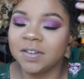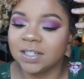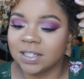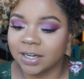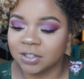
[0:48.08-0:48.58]

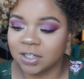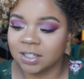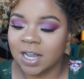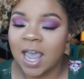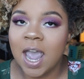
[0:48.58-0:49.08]

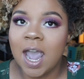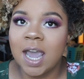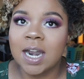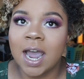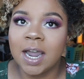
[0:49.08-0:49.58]
sections.
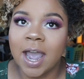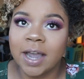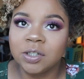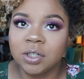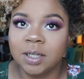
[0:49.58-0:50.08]
And I
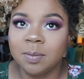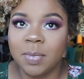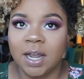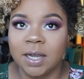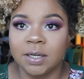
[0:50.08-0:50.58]
actually
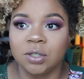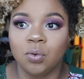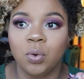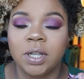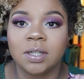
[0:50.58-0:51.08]
band
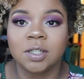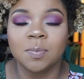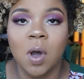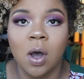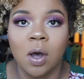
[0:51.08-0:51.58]
with
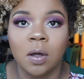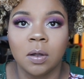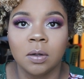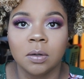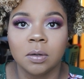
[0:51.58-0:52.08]

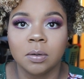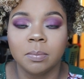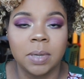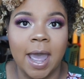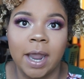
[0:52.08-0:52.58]
small
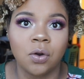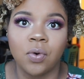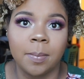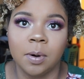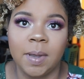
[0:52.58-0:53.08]
black
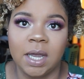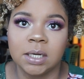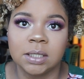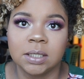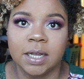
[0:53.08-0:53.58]
rubber
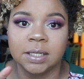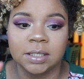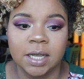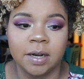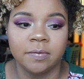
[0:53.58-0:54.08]
bands
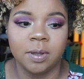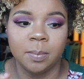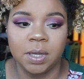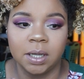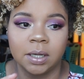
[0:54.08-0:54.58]
instead of the
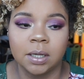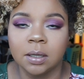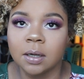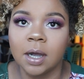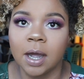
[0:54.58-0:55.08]
big
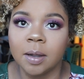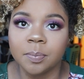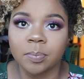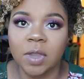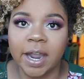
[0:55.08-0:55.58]

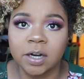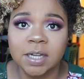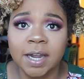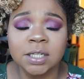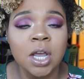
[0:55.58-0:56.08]
hair
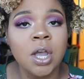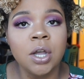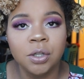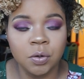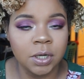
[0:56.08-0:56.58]
ties.
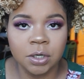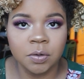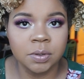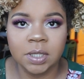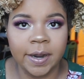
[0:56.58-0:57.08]
You can
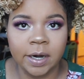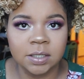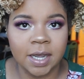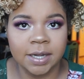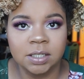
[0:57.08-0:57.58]
use the hair
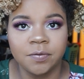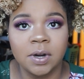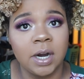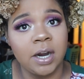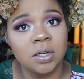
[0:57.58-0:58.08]
ties if
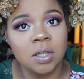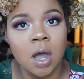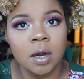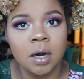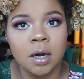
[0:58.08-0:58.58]
your hair is
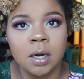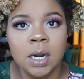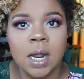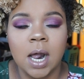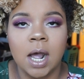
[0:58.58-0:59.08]
longer,
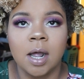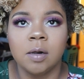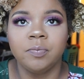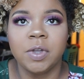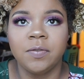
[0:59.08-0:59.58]

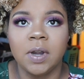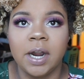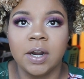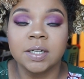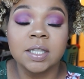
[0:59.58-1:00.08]
if your
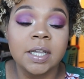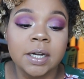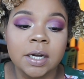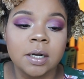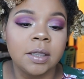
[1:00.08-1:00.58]
hair is
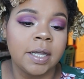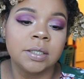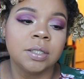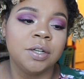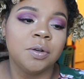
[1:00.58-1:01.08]
thicker.
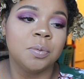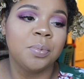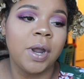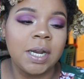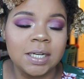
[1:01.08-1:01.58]
Thanks to
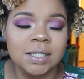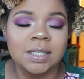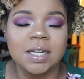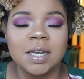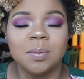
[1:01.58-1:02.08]

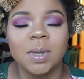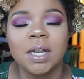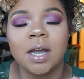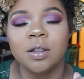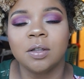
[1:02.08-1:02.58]
pregnancy and
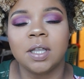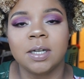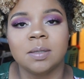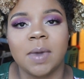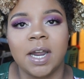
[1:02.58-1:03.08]
many other
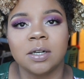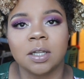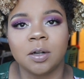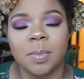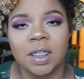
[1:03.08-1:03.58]
things, my hair is
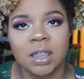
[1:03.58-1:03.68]
a little bit